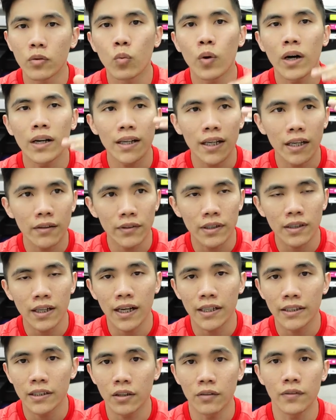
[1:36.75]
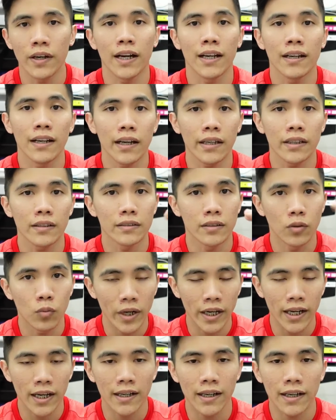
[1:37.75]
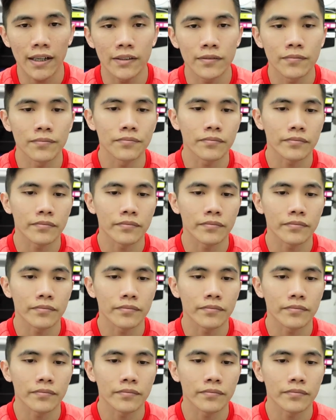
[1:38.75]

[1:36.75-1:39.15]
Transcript: one level higher of highlight, the white highlight.